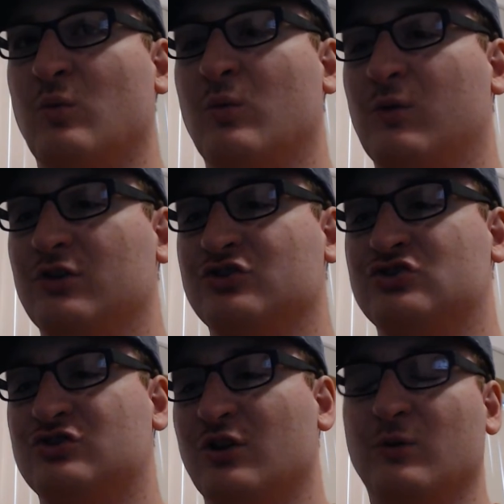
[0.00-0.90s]
Wars
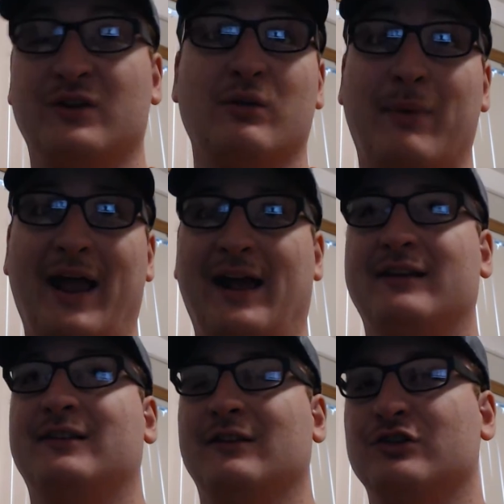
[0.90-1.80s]
shows in the
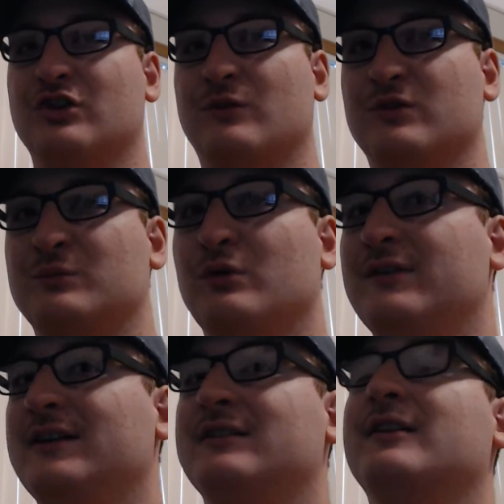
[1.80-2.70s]
past and the Star Wars
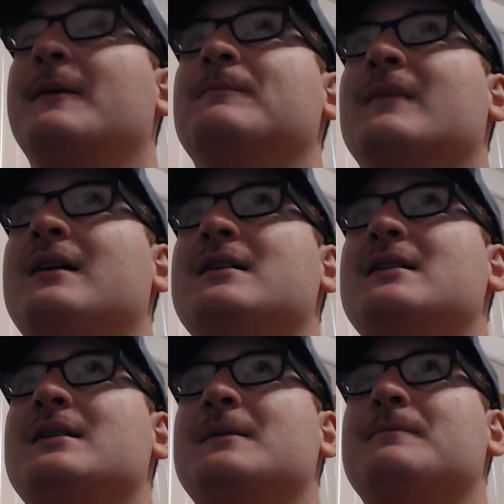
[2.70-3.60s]
movies
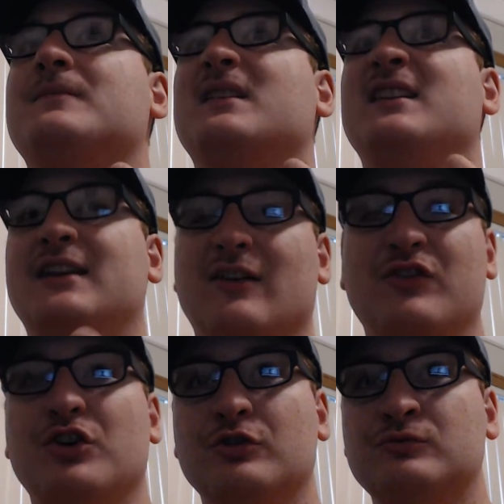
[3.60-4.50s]
give
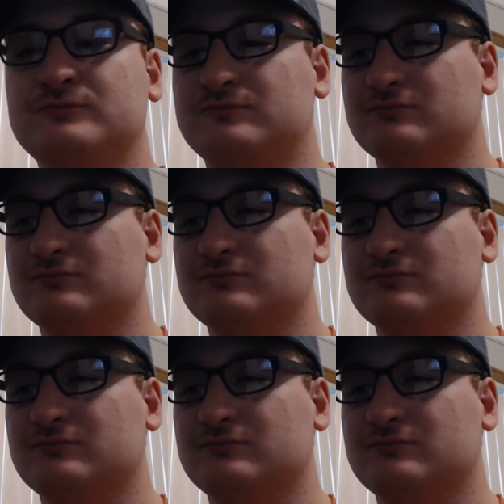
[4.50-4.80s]
you.